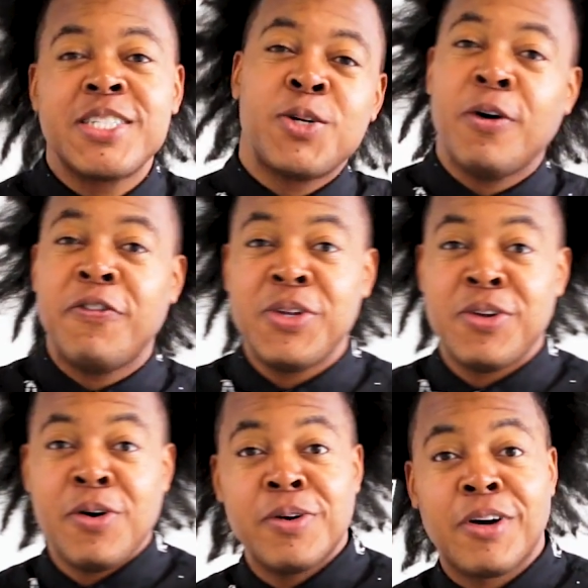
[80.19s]
So if you
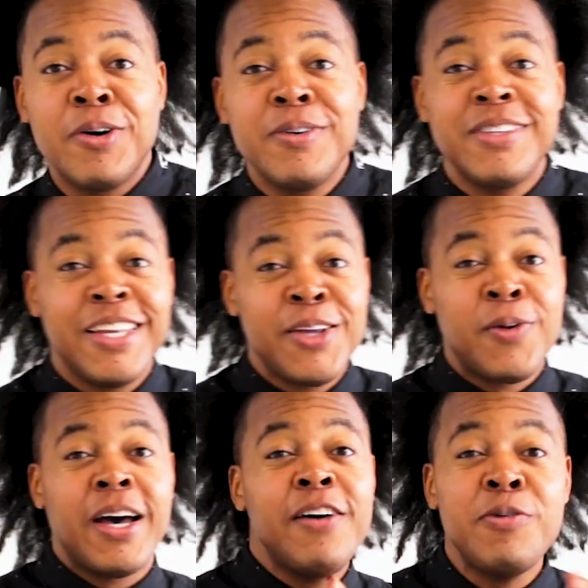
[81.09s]
know code, then
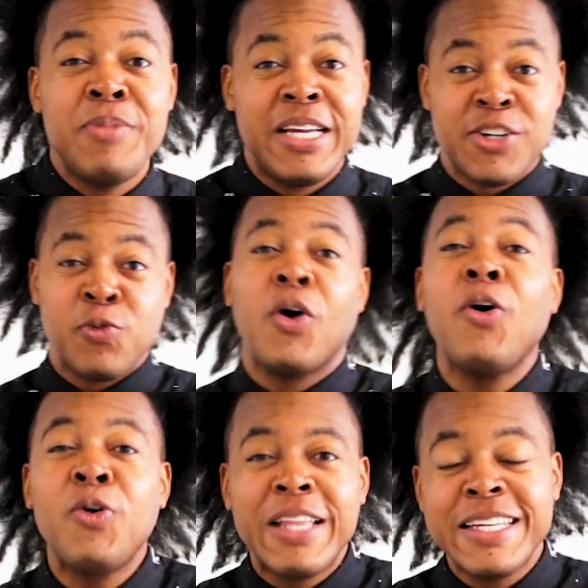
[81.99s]
you'll have a major
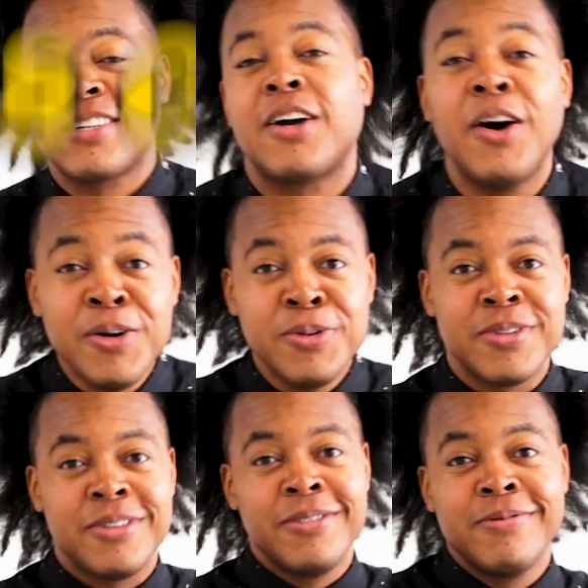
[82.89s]
role. Let's
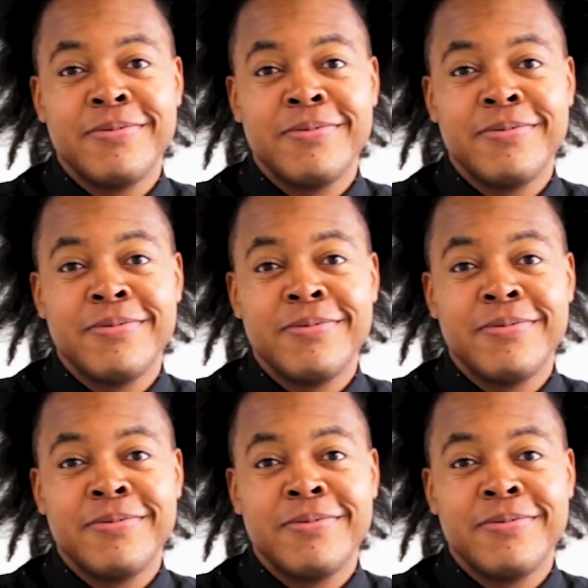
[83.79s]
code.